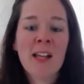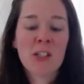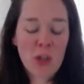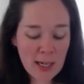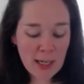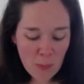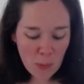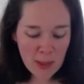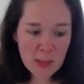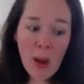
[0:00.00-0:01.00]
So I ended up
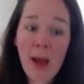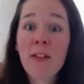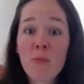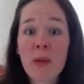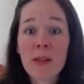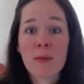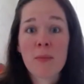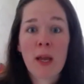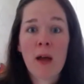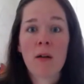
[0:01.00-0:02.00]
with this pile of peels on
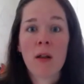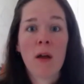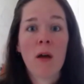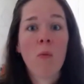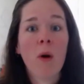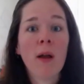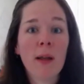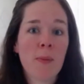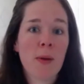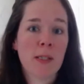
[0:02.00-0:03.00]
my counter. I thought, what
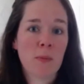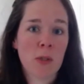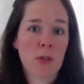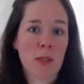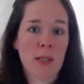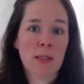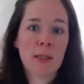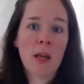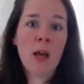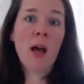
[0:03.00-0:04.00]
could I possibly do with this?